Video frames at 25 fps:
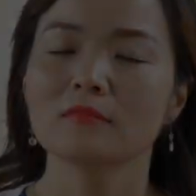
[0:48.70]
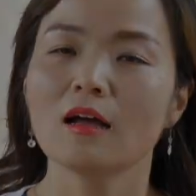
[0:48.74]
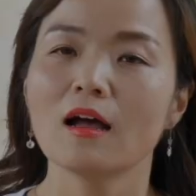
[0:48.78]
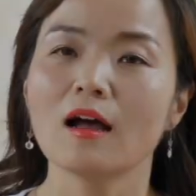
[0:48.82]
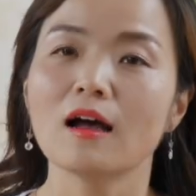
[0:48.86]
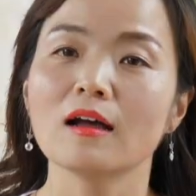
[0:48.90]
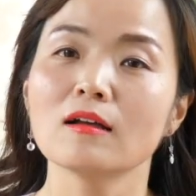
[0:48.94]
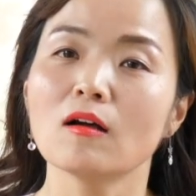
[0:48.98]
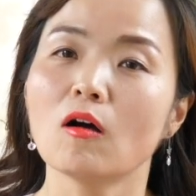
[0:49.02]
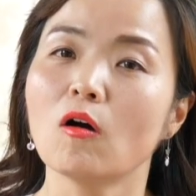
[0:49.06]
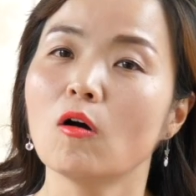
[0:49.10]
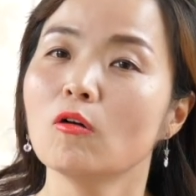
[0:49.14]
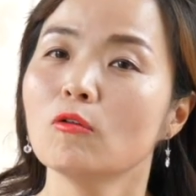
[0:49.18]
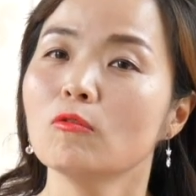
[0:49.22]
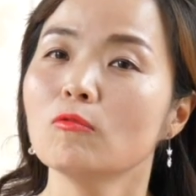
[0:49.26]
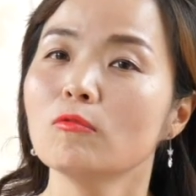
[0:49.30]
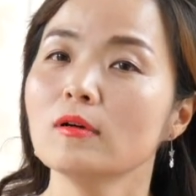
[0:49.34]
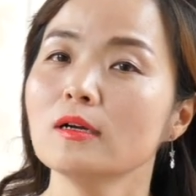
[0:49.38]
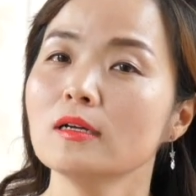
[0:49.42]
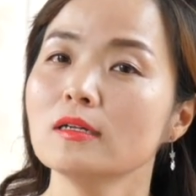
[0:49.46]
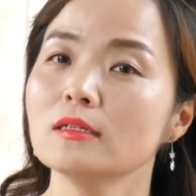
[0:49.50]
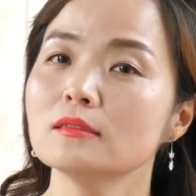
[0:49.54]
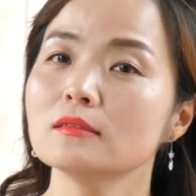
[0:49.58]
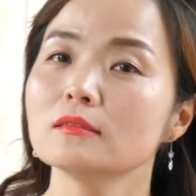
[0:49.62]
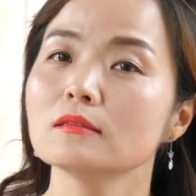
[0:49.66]
I
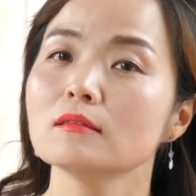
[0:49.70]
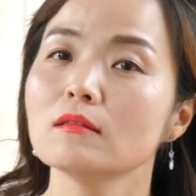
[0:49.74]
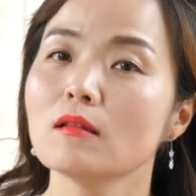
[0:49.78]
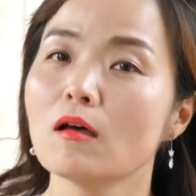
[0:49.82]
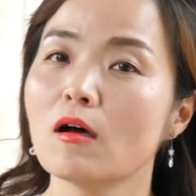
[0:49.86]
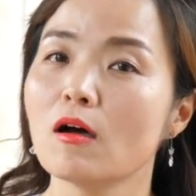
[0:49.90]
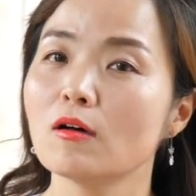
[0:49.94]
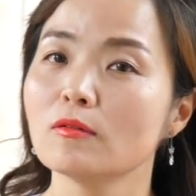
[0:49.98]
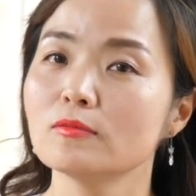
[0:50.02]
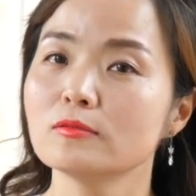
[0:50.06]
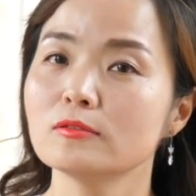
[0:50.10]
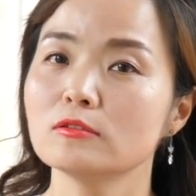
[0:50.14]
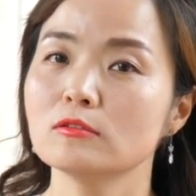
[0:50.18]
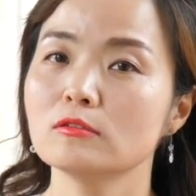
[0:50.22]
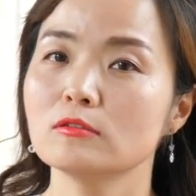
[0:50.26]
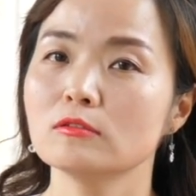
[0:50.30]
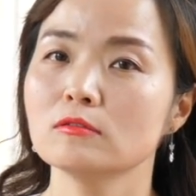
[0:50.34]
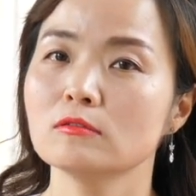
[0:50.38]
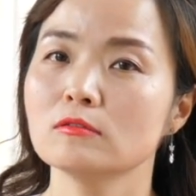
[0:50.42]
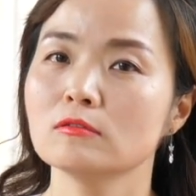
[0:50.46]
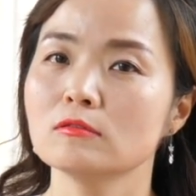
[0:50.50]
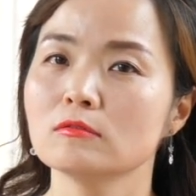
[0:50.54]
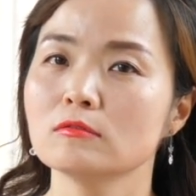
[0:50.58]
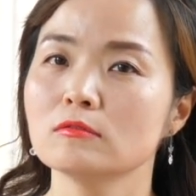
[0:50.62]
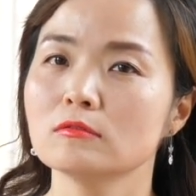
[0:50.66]
always love
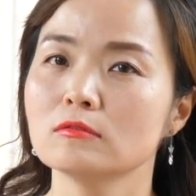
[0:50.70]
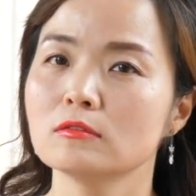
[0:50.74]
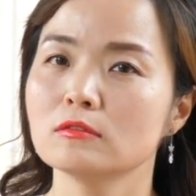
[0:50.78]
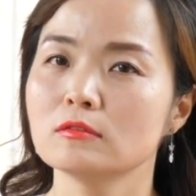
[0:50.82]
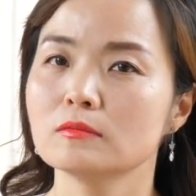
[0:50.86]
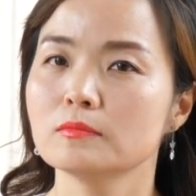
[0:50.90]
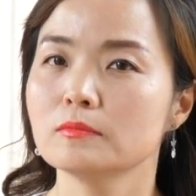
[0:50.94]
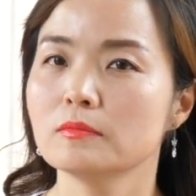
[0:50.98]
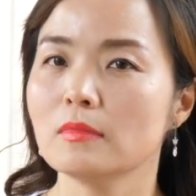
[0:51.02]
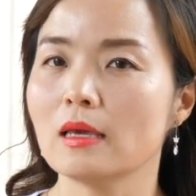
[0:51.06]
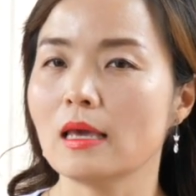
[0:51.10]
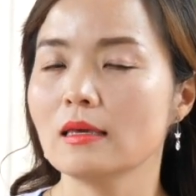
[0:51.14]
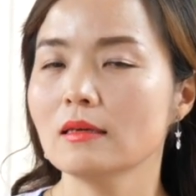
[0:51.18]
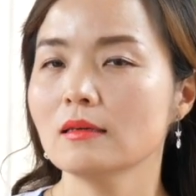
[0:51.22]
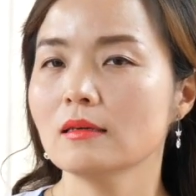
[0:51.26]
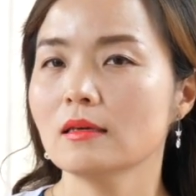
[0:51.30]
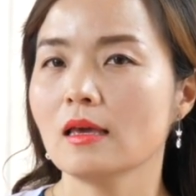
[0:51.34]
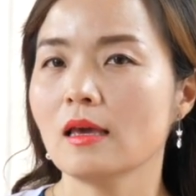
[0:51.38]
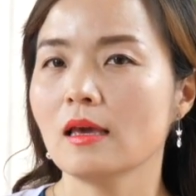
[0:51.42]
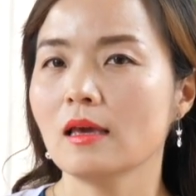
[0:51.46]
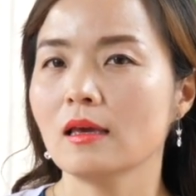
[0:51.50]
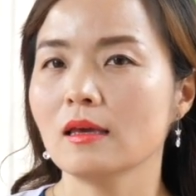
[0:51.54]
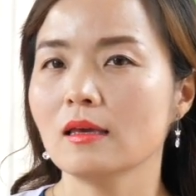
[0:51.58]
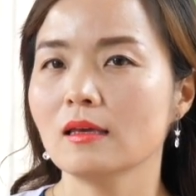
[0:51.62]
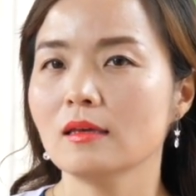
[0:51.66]
to make
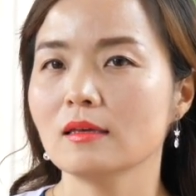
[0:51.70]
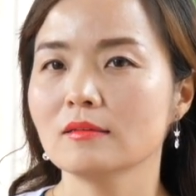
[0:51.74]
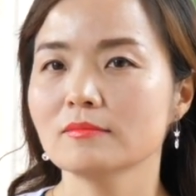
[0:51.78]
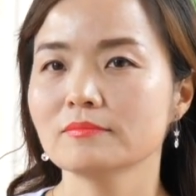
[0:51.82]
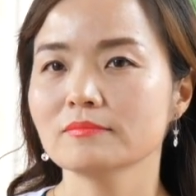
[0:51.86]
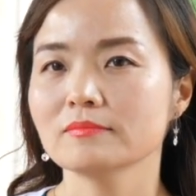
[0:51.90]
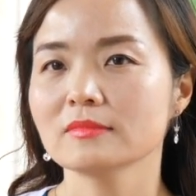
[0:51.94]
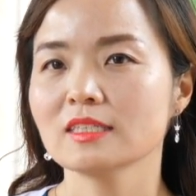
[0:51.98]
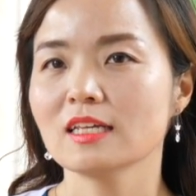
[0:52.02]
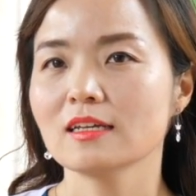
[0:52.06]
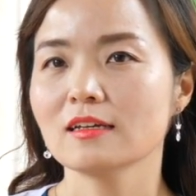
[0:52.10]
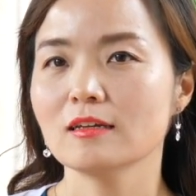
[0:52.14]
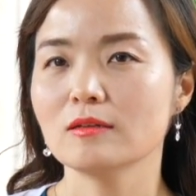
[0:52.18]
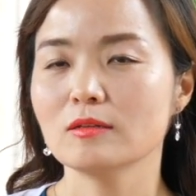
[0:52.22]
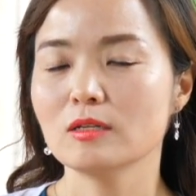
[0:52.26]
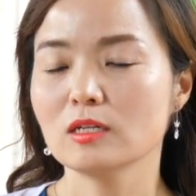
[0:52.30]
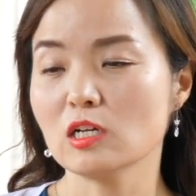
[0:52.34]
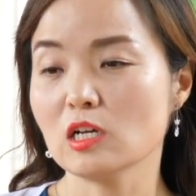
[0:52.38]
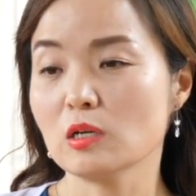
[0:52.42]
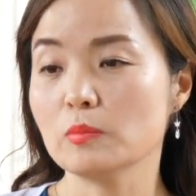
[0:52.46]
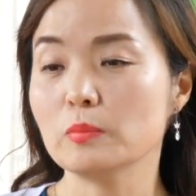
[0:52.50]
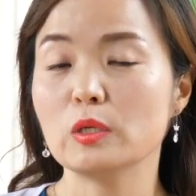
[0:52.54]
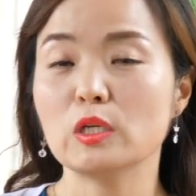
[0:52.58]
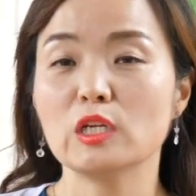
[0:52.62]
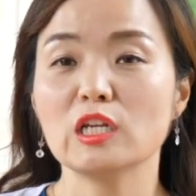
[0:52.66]
a kind
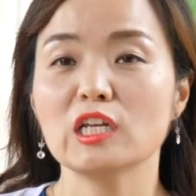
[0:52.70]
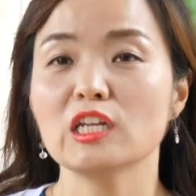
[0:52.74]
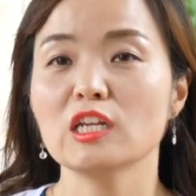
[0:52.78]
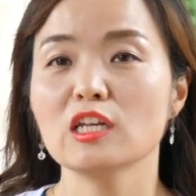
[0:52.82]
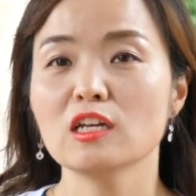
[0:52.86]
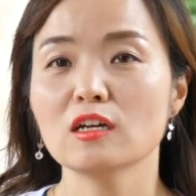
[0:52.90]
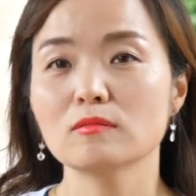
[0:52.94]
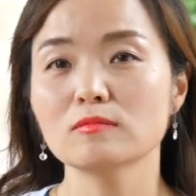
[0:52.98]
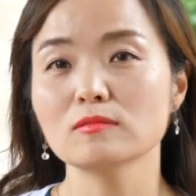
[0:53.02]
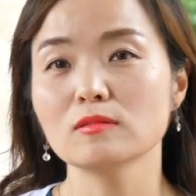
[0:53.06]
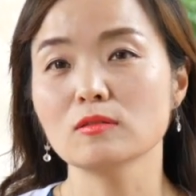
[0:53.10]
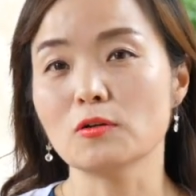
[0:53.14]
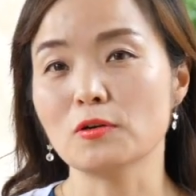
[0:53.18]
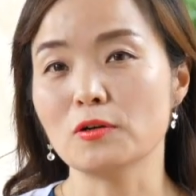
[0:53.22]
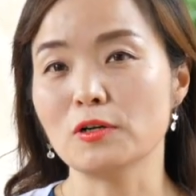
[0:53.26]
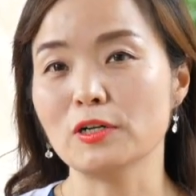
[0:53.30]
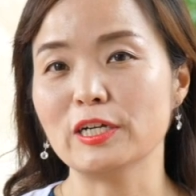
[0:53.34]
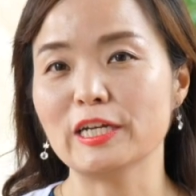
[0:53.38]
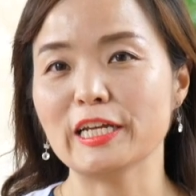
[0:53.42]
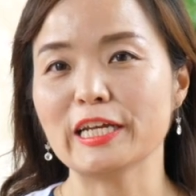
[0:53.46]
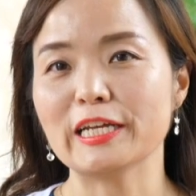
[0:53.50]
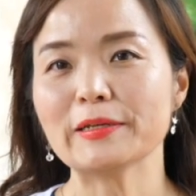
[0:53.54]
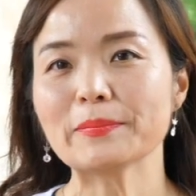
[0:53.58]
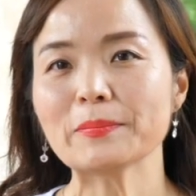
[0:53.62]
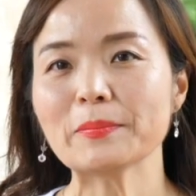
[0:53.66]
of community of
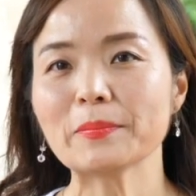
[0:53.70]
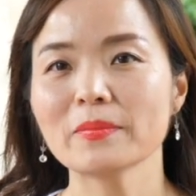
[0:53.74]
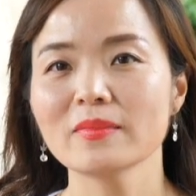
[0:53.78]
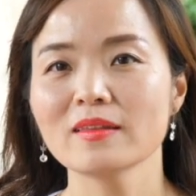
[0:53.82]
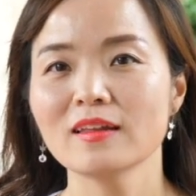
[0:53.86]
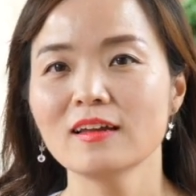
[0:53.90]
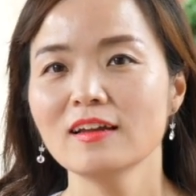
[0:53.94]
learning.